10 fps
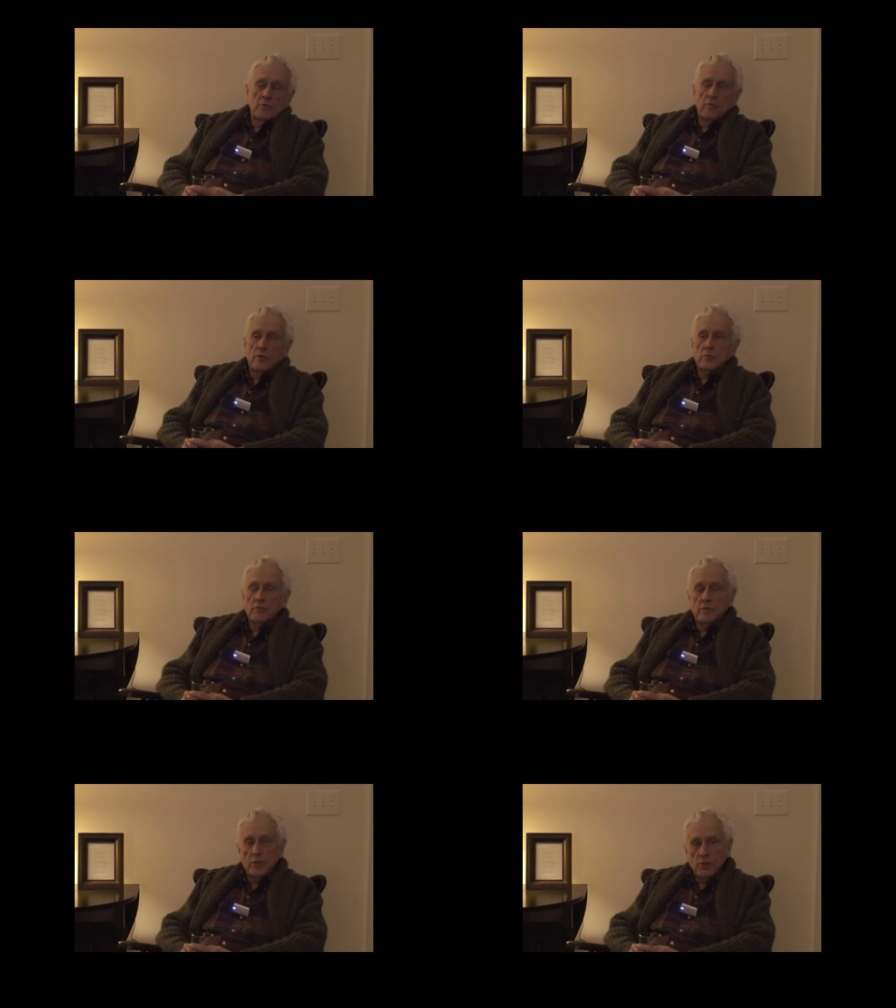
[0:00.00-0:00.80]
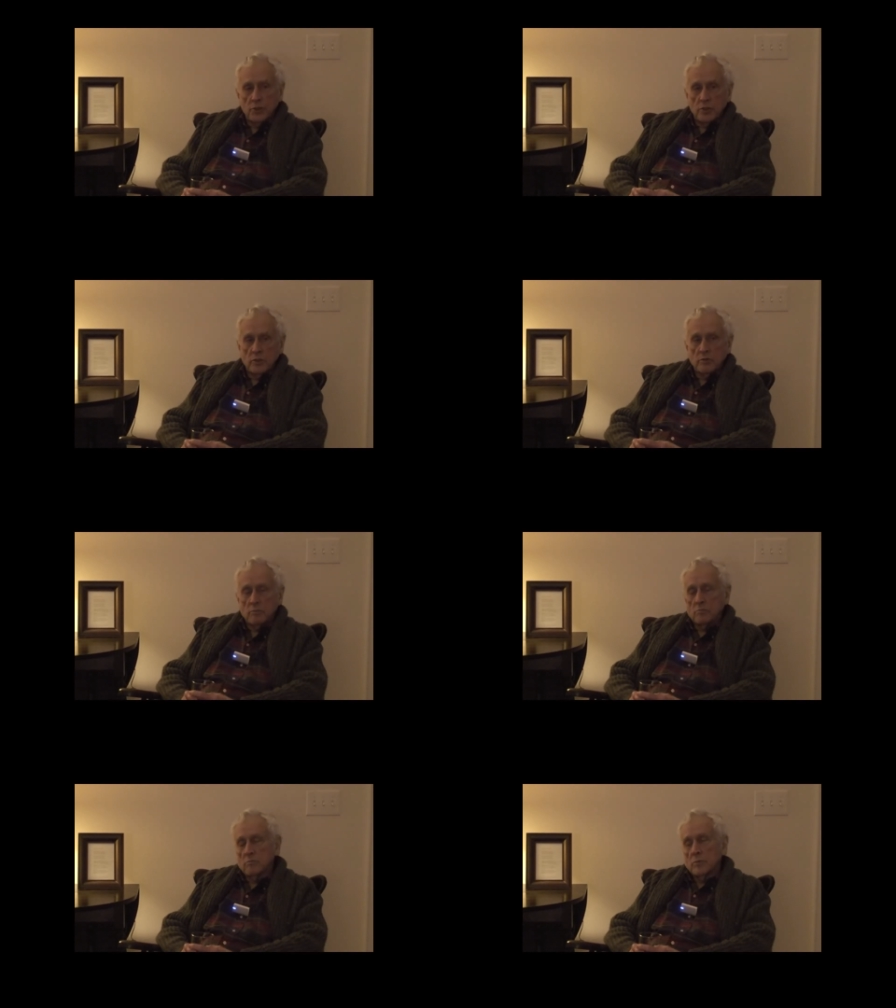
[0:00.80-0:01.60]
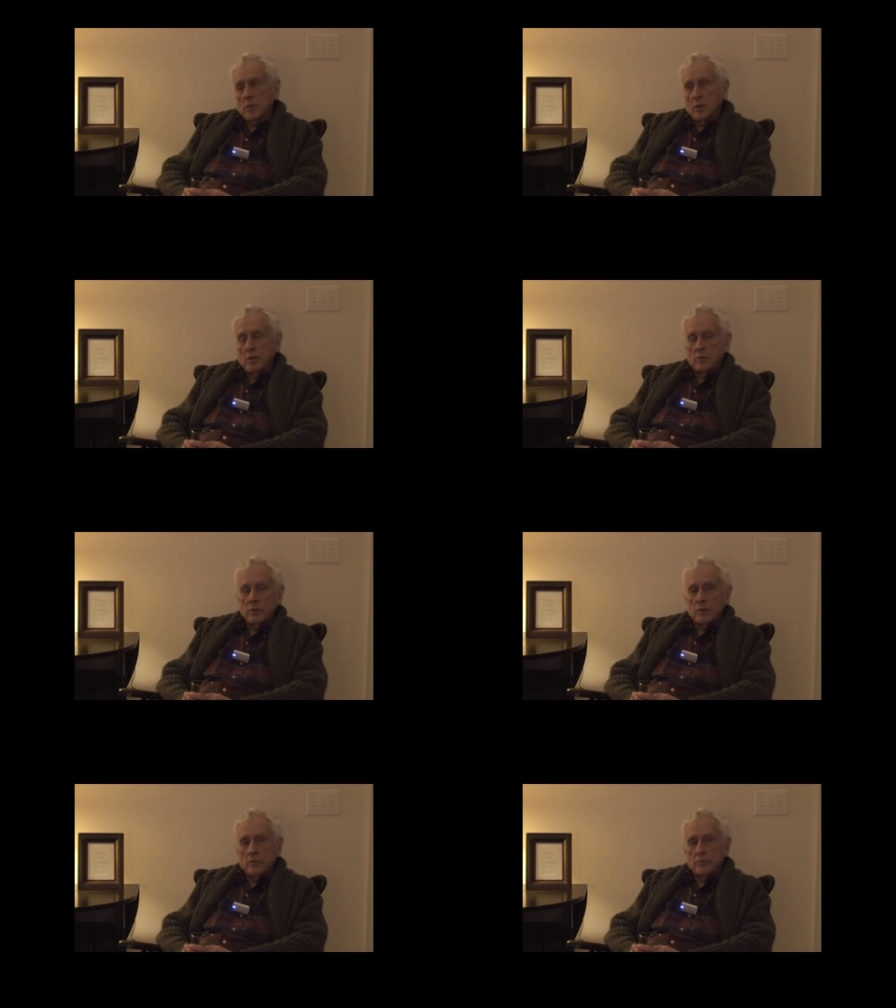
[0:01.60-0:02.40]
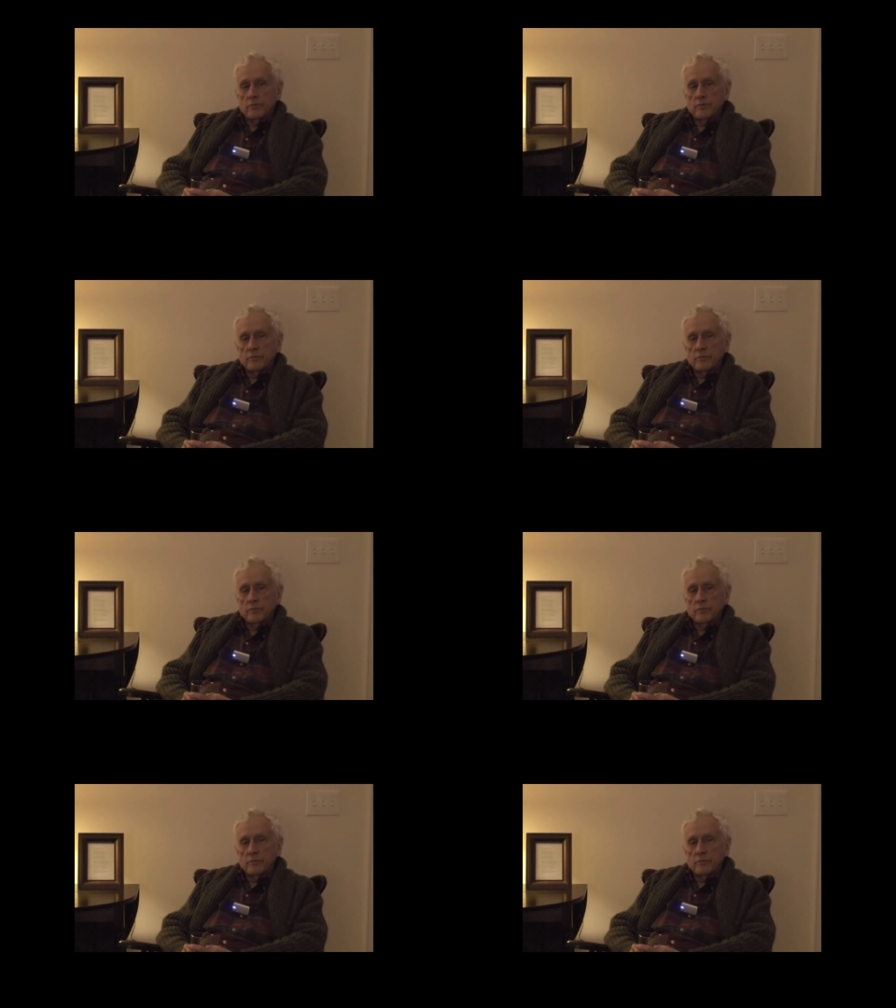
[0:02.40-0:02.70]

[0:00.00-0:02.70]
forms of teaching, and so.